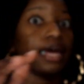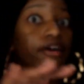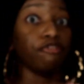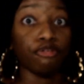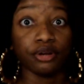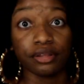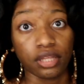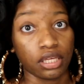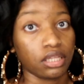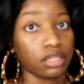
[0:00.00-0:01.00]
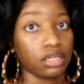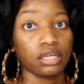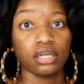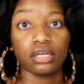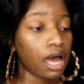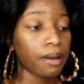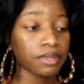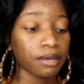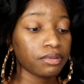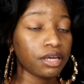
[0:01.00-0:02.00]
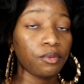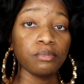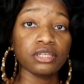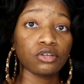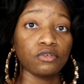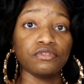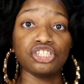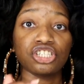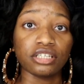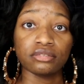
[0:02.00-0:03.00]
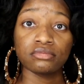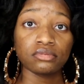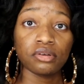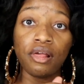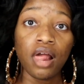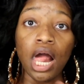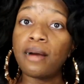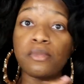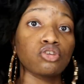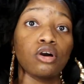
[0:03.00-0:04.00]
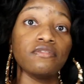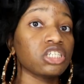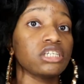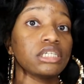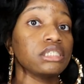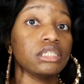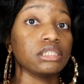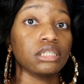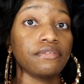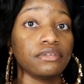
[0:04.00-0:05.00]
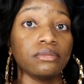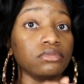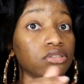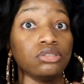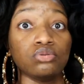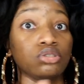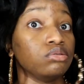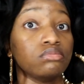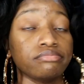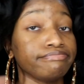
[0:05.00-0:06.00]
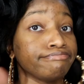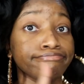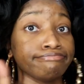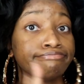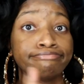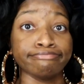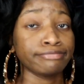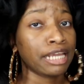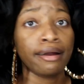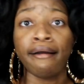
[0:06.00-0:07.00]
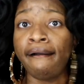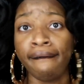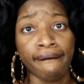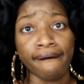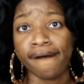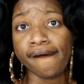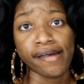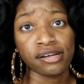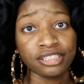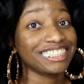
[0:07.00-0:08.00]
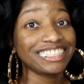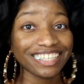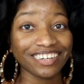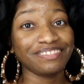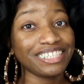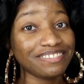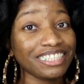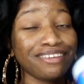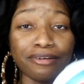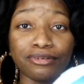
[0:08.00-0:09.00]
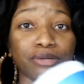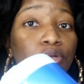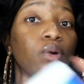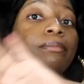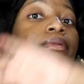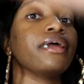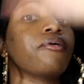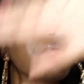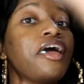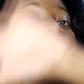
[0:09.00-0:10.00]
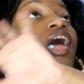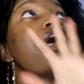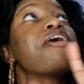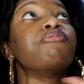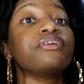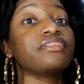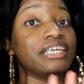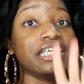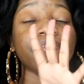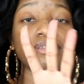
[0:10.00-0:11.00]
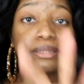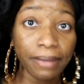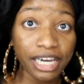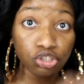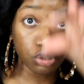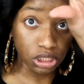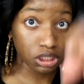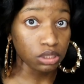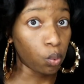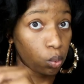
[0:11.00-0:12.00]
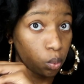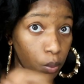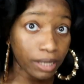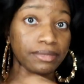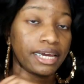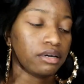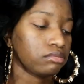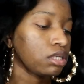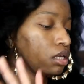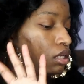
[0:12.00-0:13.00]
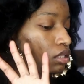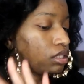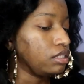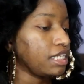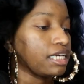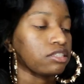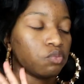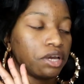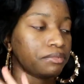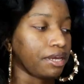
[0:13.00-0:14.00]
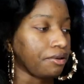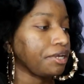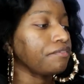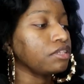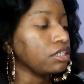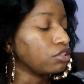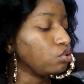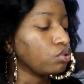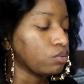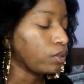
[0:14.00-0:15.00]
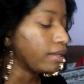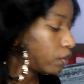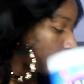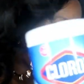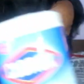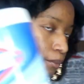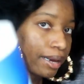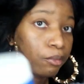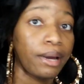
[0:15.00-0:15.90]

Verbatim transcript: everything like i'm not playing with miss covisha miss covisha 19 is not gonna no no mm-mm uh-uh so basically i'm gonna be wiping down everything even the mattress wet down the dust, wipe down everything, the door, wipe, wipe, wipe, wipe,